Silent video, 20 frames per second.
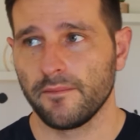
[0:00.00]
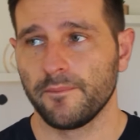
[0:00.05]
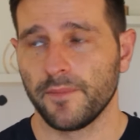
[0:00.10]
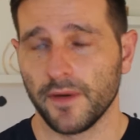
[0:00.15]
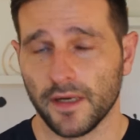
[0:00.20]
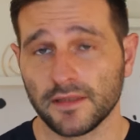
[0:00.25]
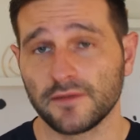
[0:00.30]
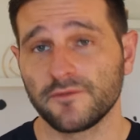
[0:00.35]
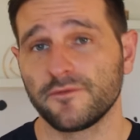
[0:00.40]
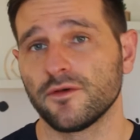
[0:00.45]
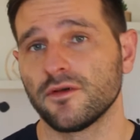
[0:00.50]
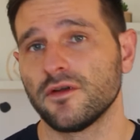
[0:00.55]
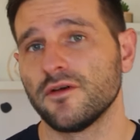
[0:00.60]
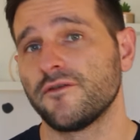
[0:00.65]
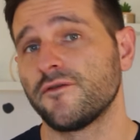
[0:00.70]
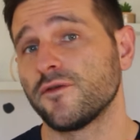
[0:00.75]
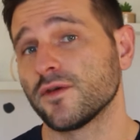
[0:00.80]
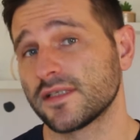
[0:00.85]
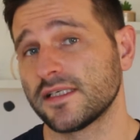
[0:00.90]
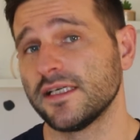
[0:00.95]
But for the
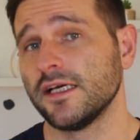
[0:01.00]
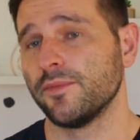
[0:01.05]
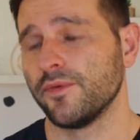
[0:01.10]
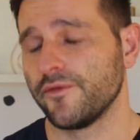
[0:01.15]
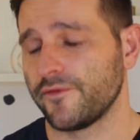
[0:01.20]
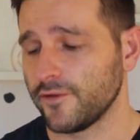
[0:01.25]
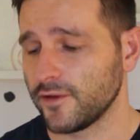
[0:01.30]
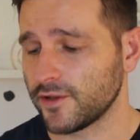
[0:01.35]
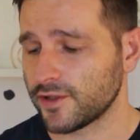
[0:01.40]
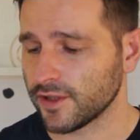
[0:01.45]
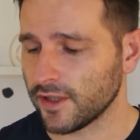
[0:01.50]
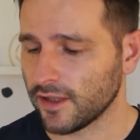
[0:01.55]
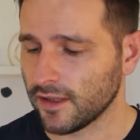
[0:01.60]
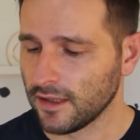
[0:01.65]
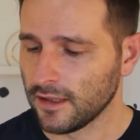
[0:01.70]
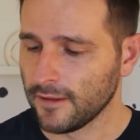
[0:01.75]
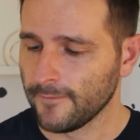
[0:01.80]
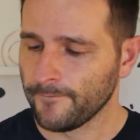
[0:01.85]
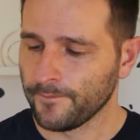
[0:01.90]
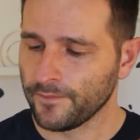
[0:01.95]
foreseeable future,
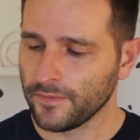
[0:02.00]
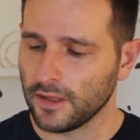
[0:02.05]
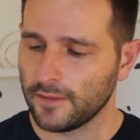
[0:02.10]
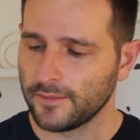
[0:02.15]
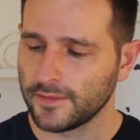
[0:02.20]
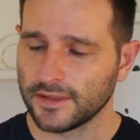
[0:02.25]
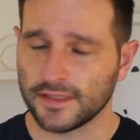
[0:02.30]
I'm